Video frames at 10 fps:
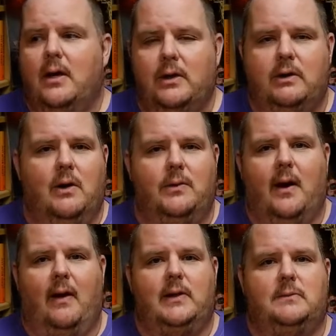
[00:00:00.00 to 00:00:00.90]
You don't know
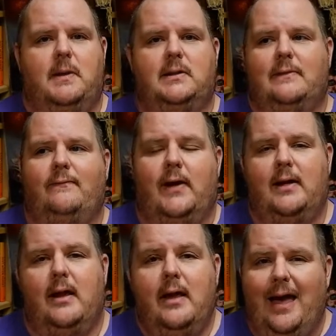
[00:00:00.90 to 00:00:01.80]
how these pieces
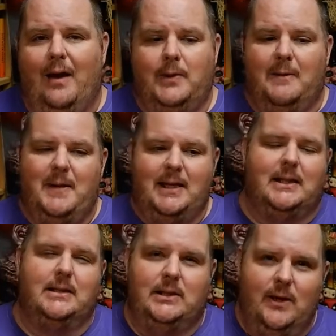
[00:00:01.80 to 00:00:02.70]
fit. And when the
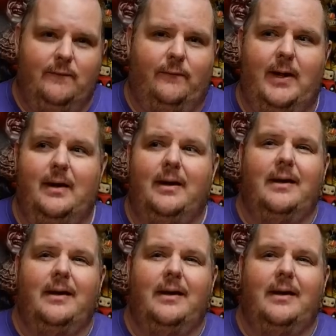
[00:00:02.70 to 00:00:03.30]
pieces do fit,